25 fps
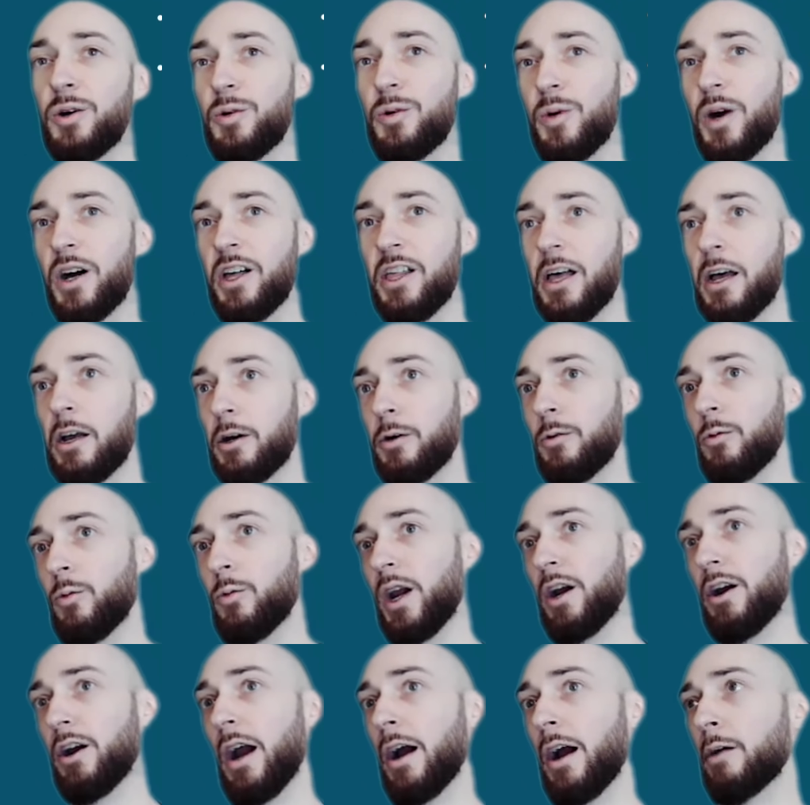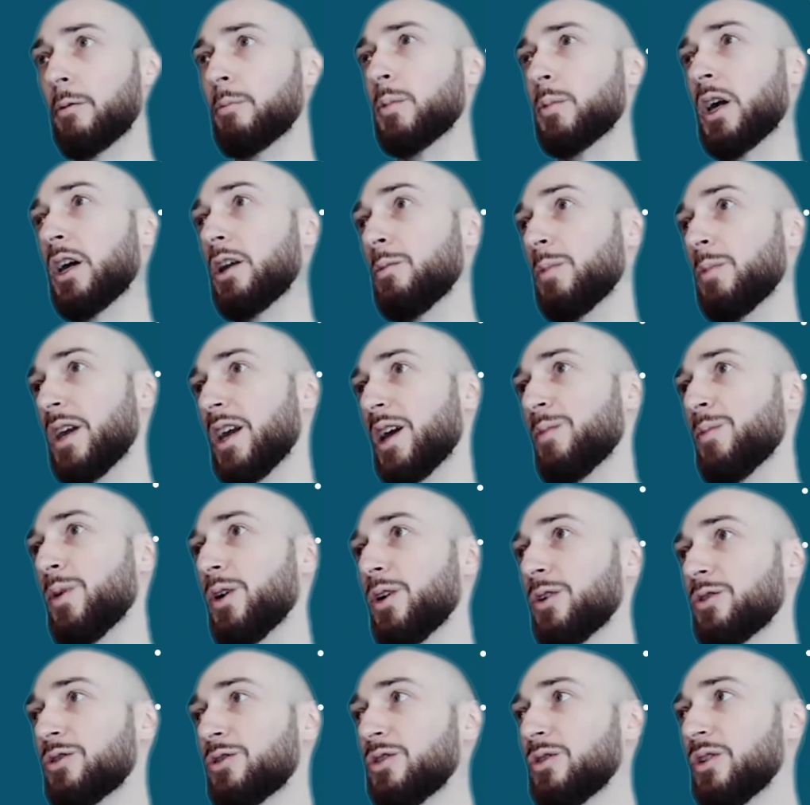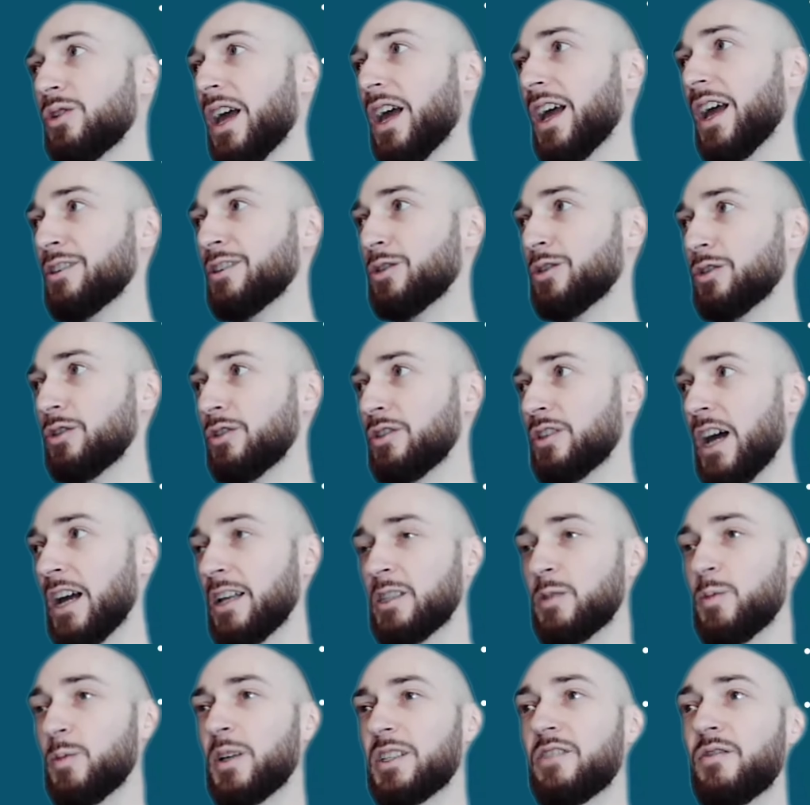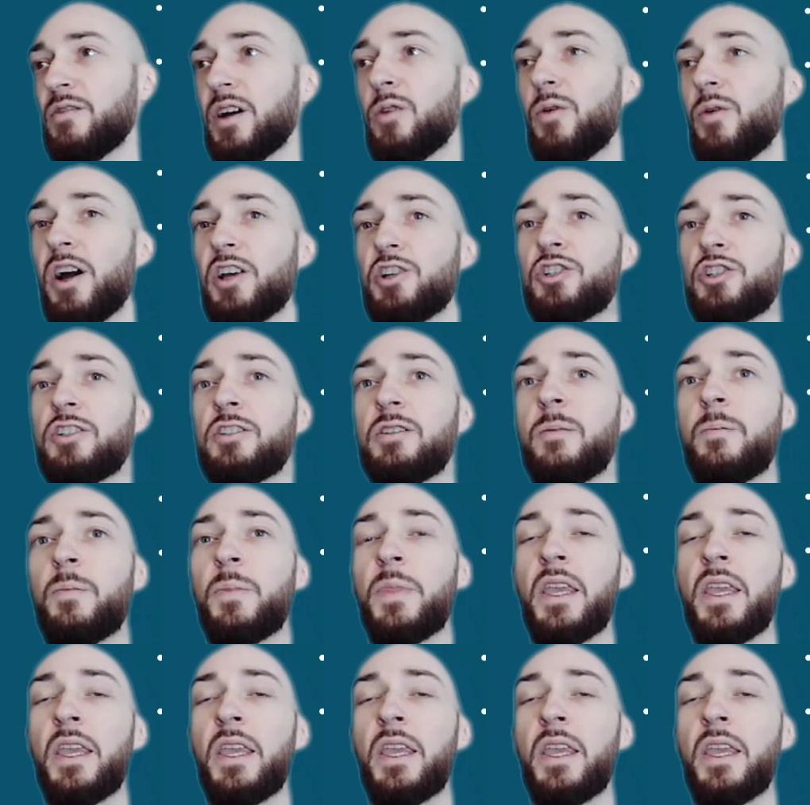where I'm gonna be able to answer to that specific question.